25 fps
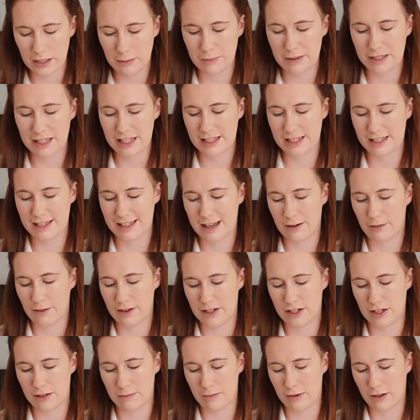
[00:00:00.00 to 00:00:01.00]
but this is how
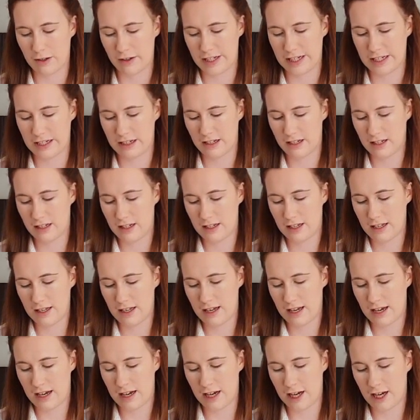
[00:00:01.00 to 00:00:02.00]
I do mine.
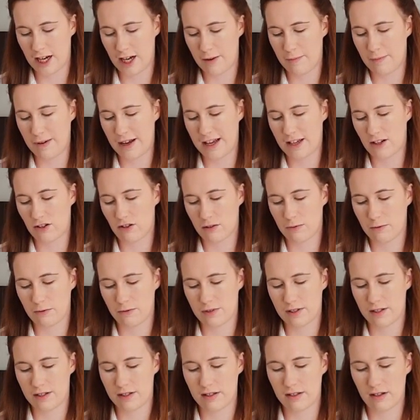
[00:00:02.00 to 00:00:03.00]
And I
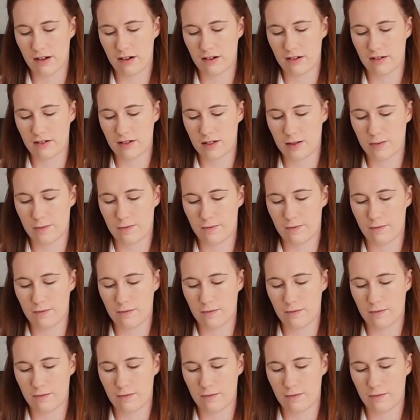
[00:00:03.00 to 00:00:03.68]
will start